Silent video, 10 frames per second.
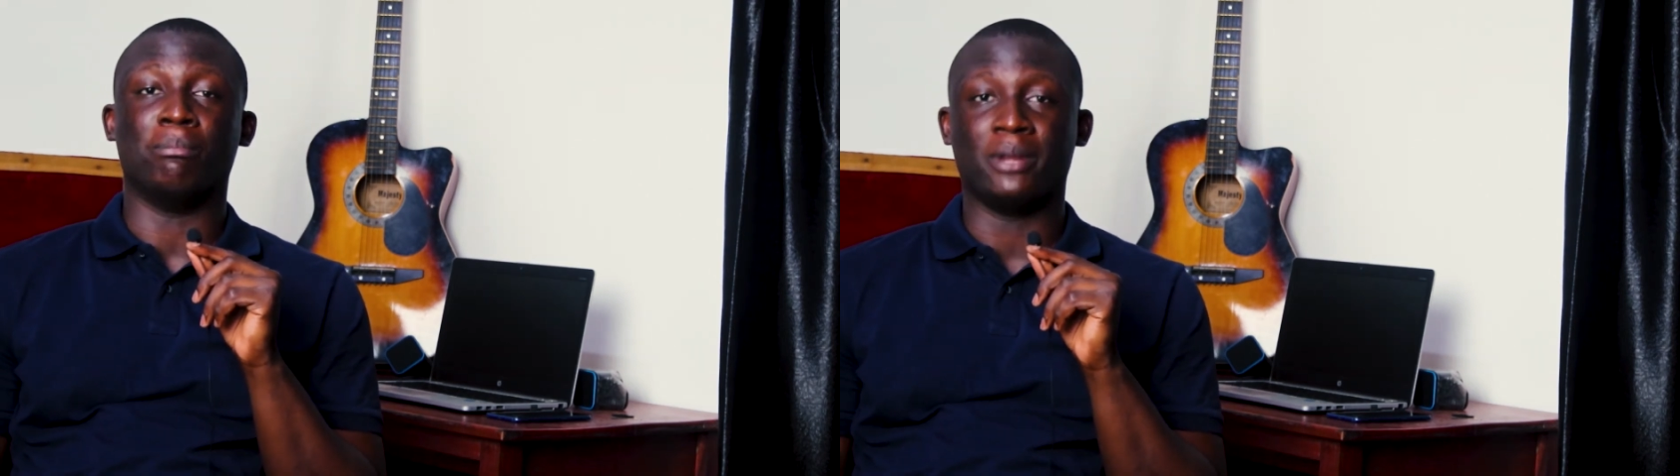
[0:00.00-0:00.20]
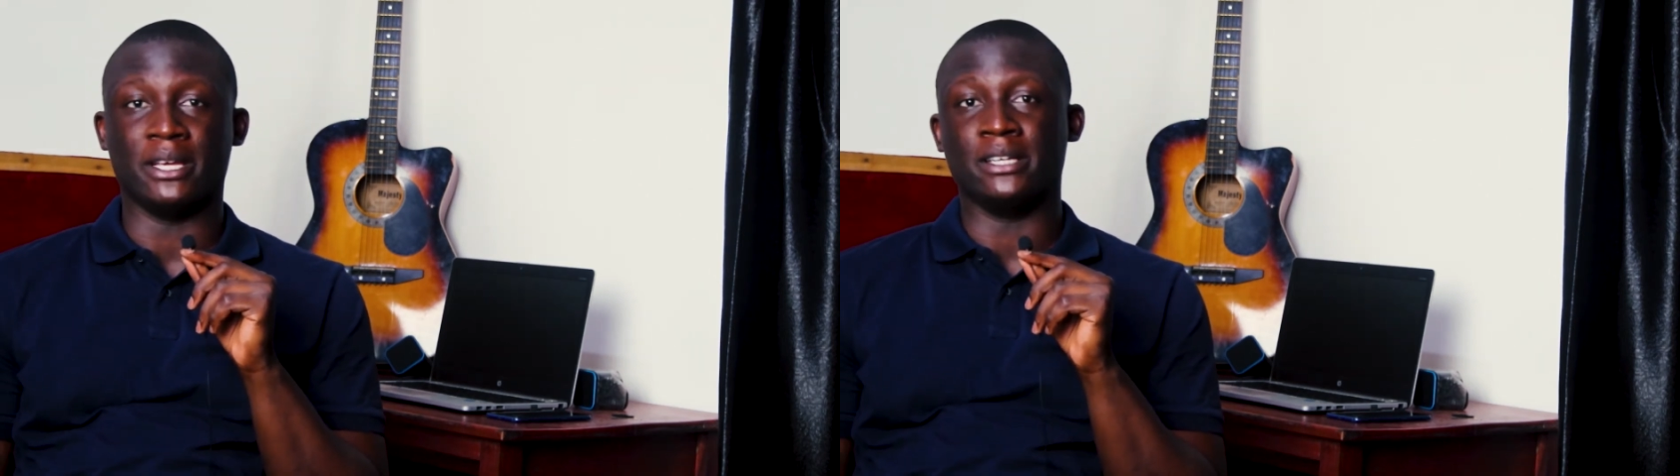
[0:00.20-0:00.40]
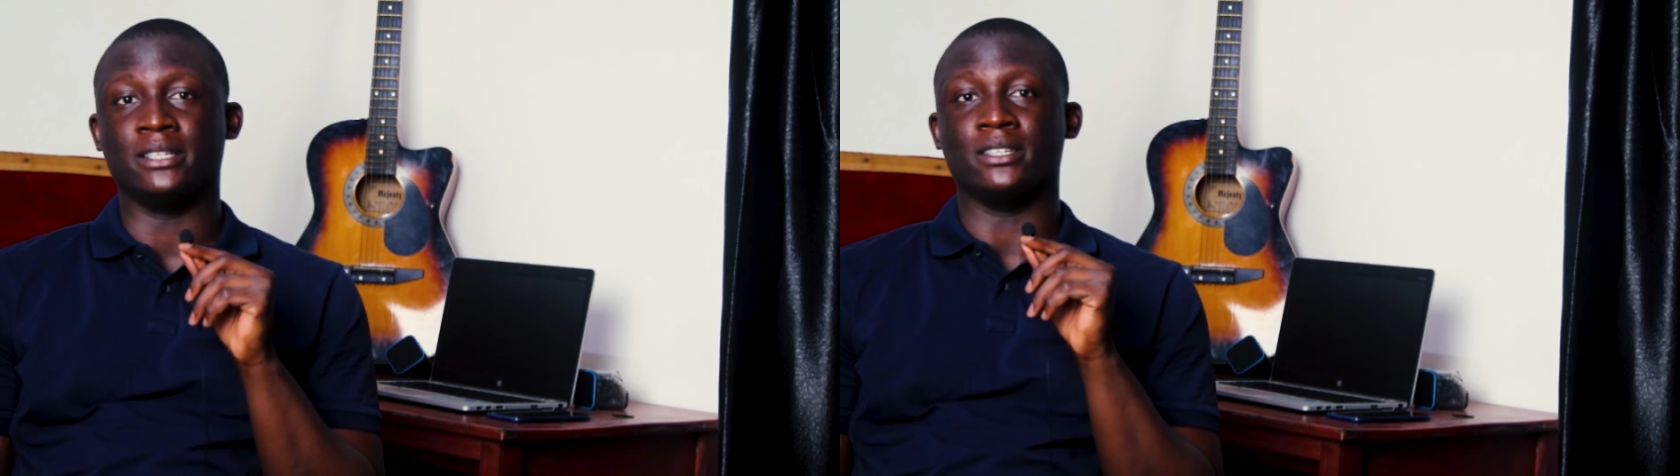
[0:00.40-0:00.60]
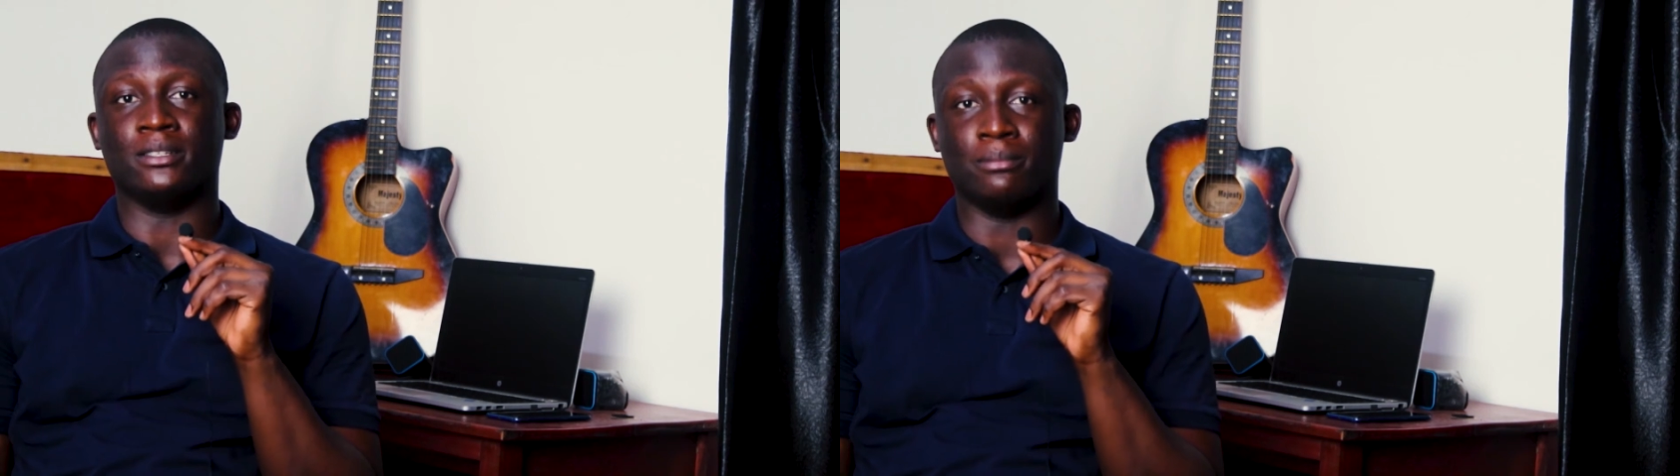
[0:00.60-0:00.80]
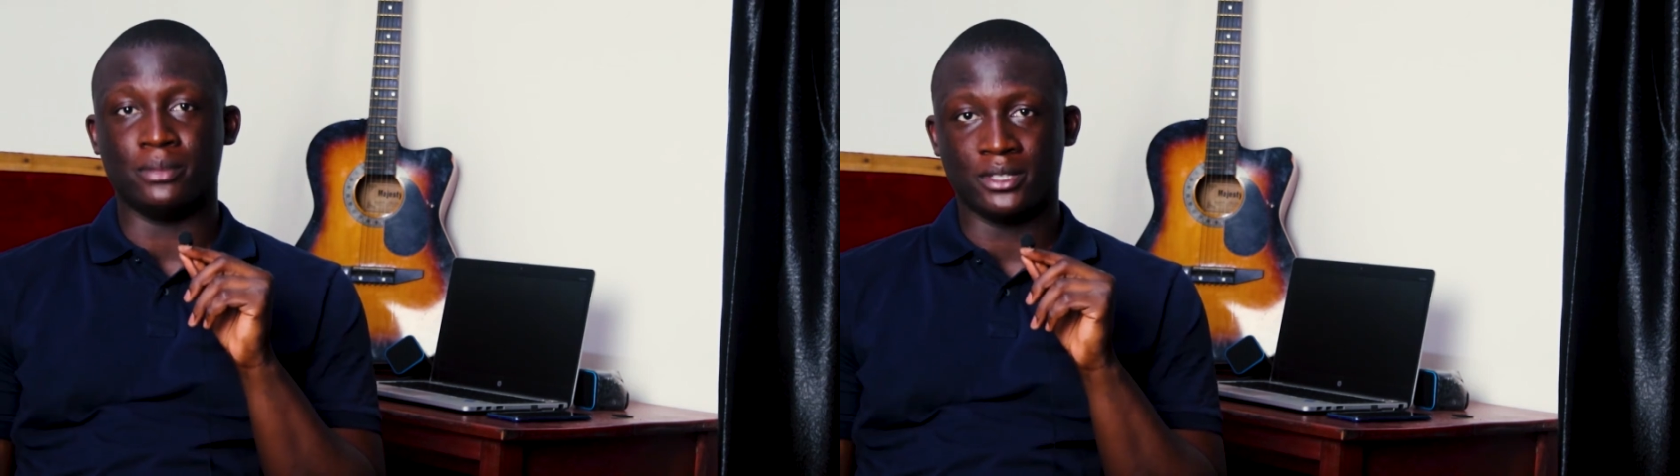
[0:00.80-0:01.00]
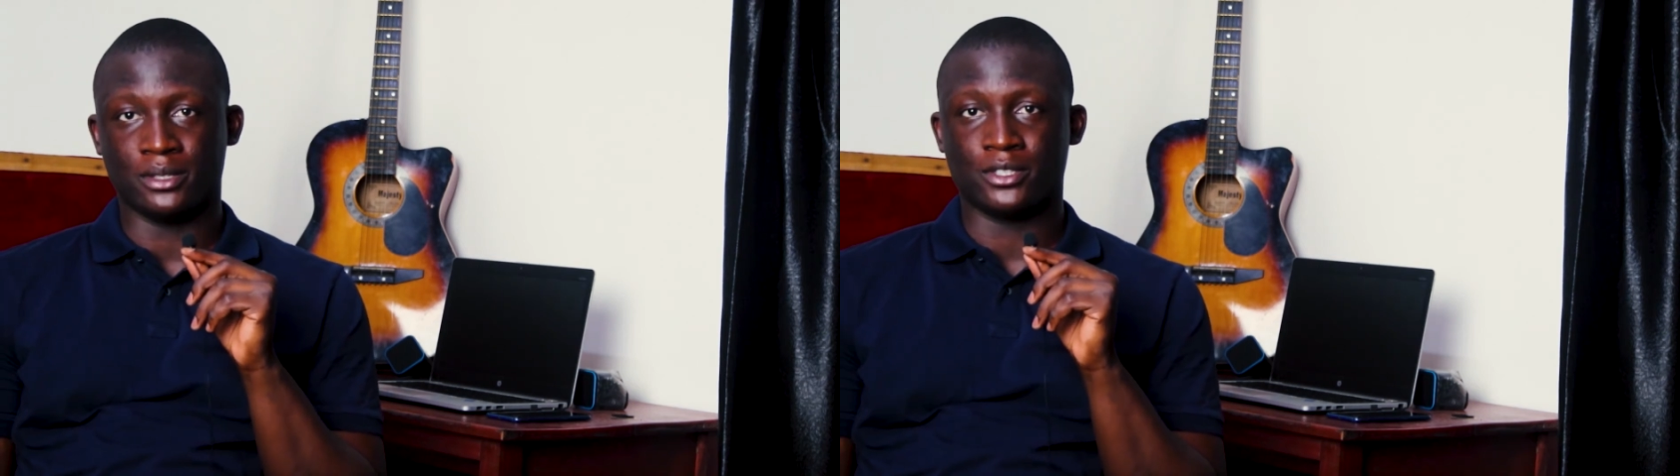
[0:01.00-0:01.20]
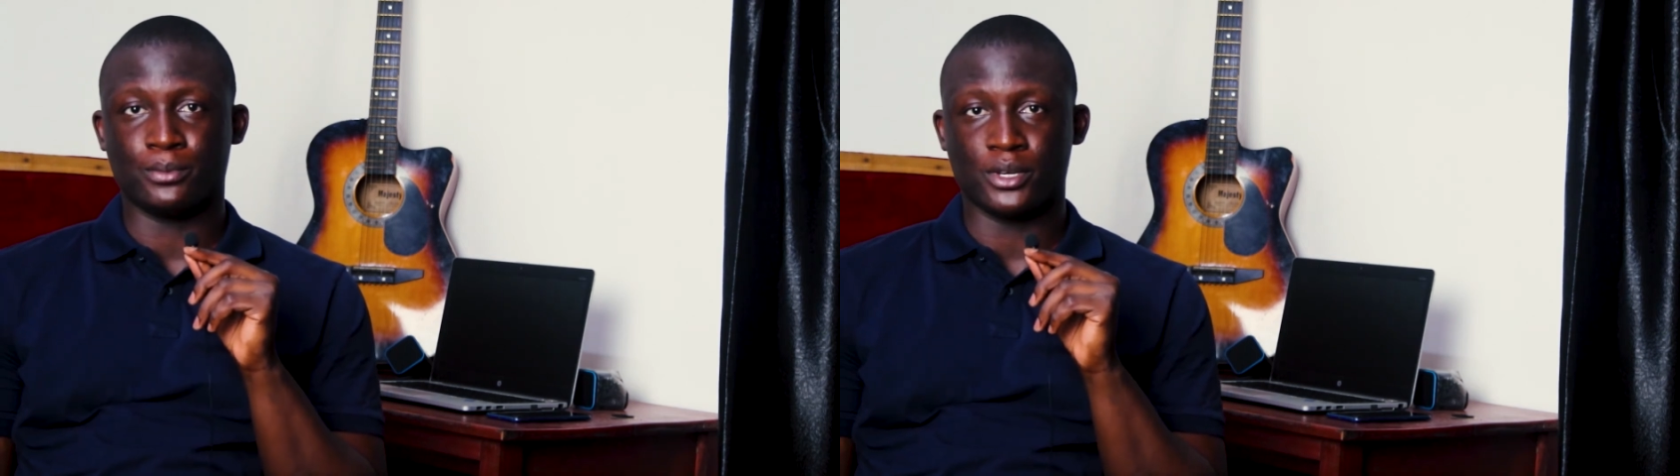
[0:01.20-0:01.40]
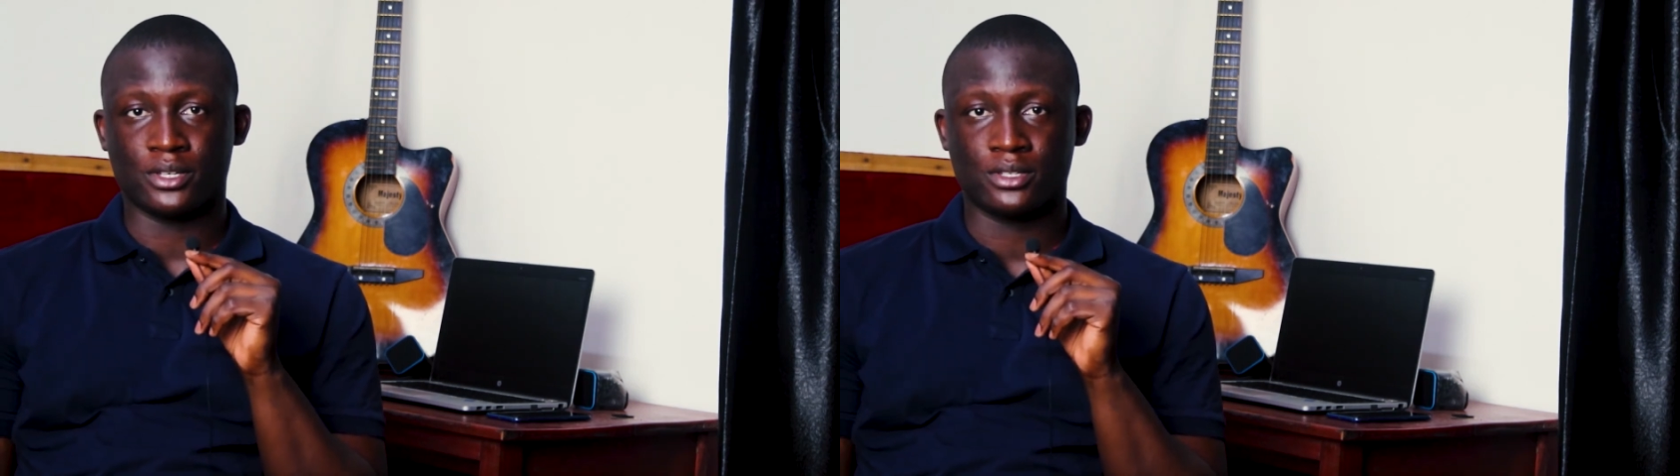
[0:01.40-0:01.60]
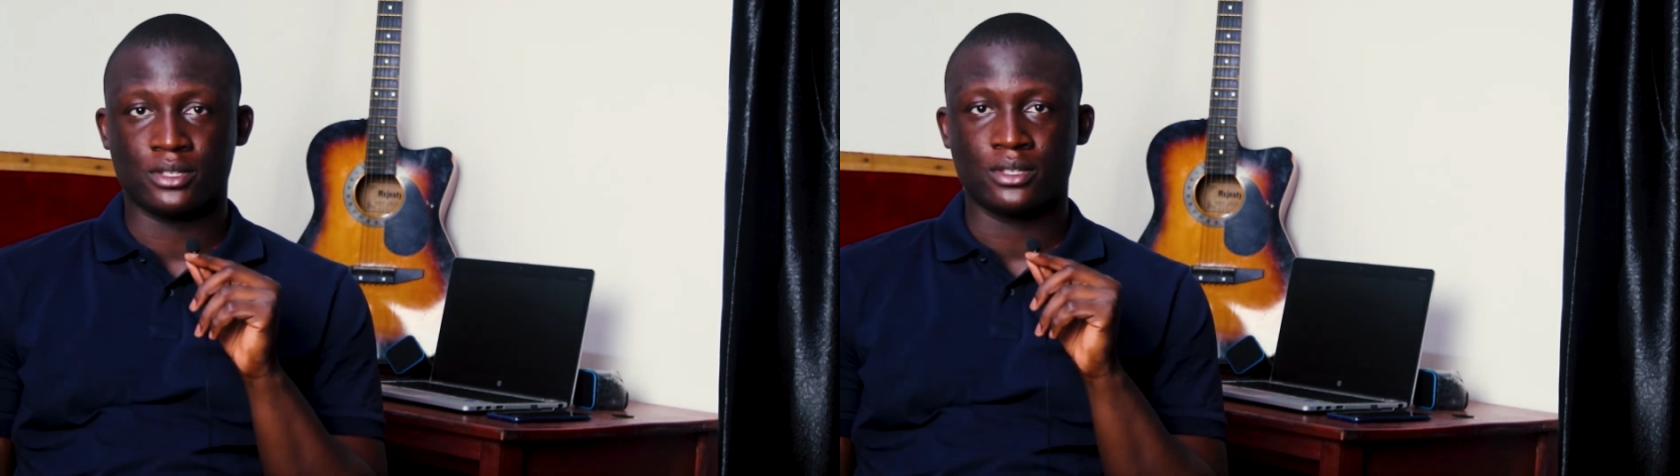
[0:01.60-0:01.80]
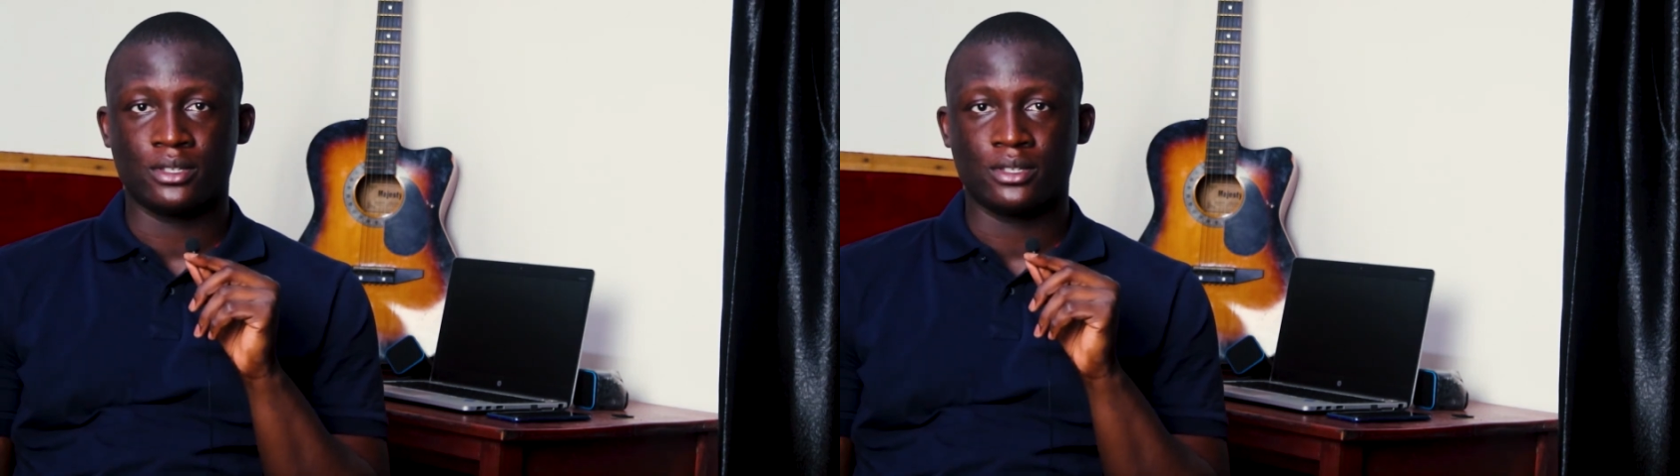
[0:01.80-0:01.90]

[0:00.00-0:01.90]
playing in this space.